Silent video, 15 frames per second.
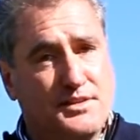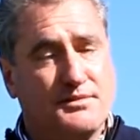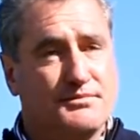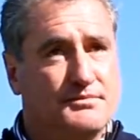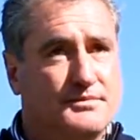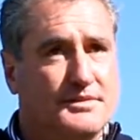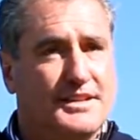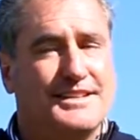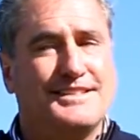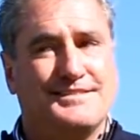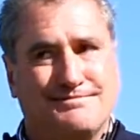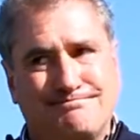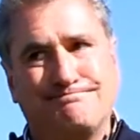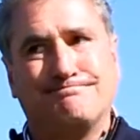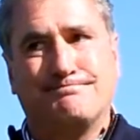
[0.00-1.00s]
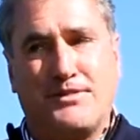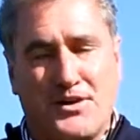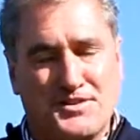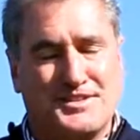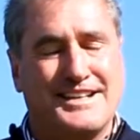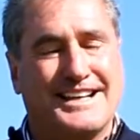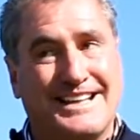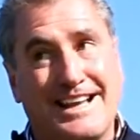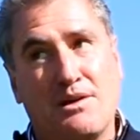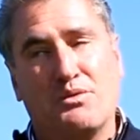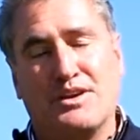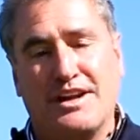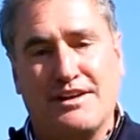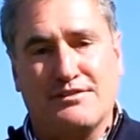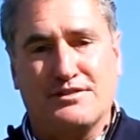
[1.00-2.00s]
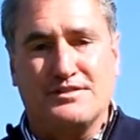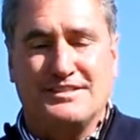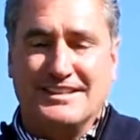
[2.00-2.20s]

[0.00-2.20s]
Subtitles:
And boss is like, yeah, whatever.